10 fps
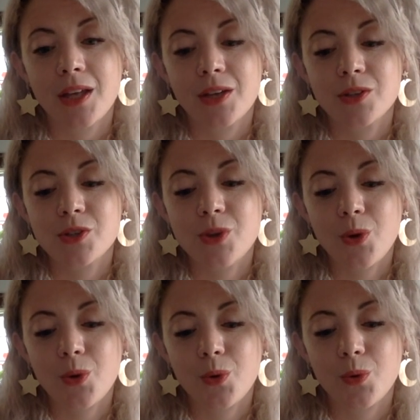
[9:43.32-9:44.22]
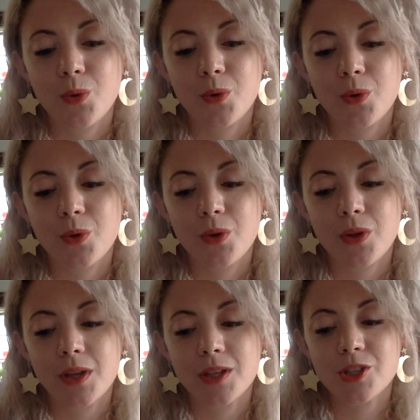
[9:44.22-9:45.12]
So
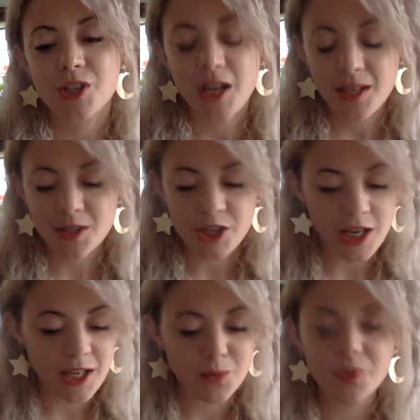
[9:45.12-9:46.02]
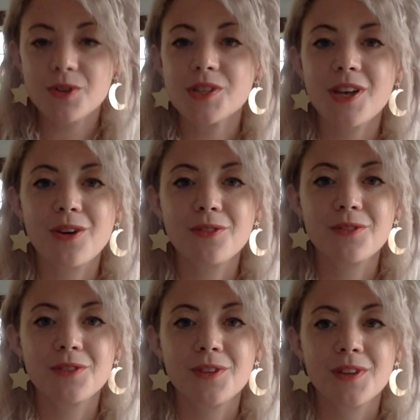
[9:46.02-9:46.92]
check in with
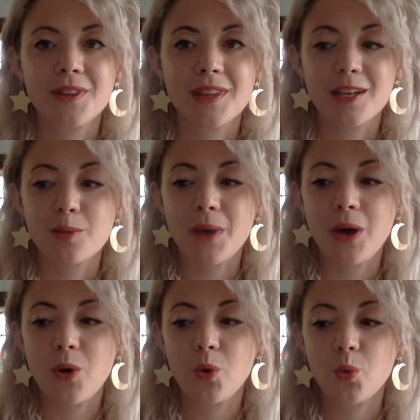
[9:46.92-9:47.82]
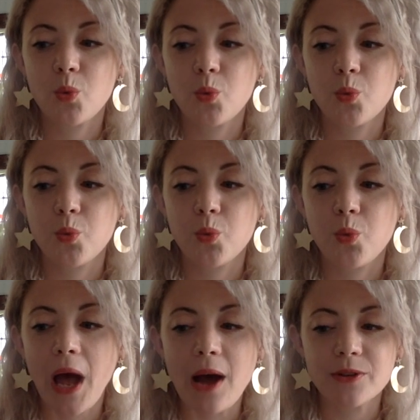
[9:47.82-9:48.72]
yourself, think about
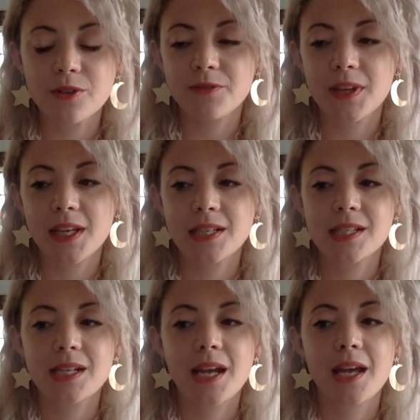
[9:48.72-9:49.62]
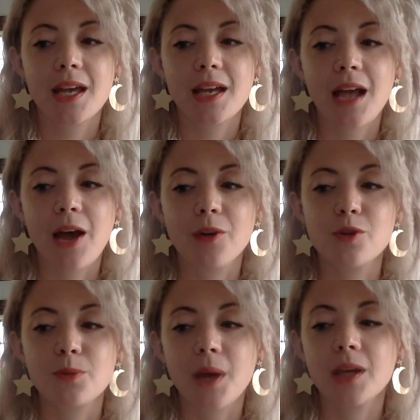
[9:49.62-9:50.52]
how you're feeling today and how
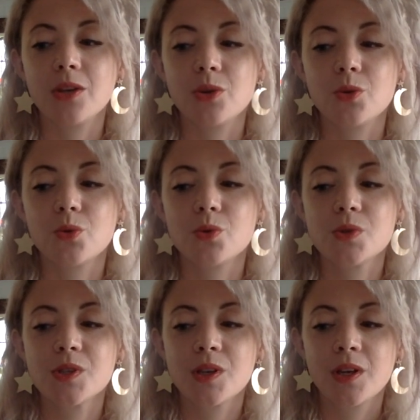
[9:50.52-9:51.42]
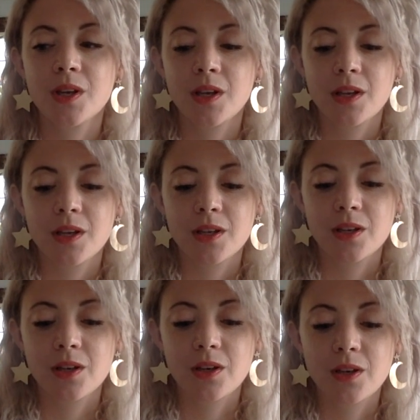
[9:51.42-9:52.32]
you might use
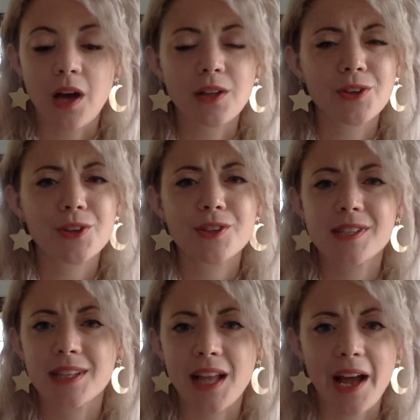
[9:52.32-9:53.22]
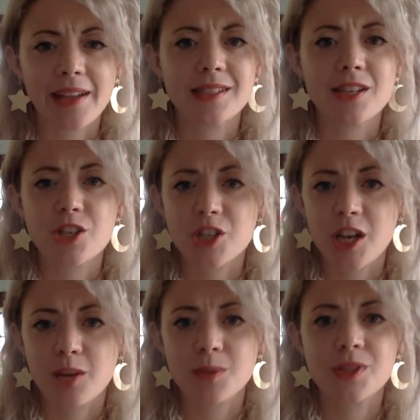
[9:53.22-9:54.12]
colors and lines and
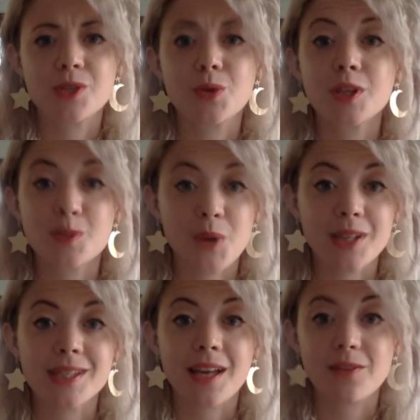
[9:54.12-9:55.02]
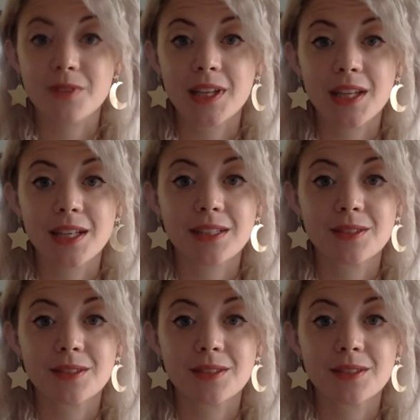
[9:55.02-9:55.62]
shapes to express that feeling.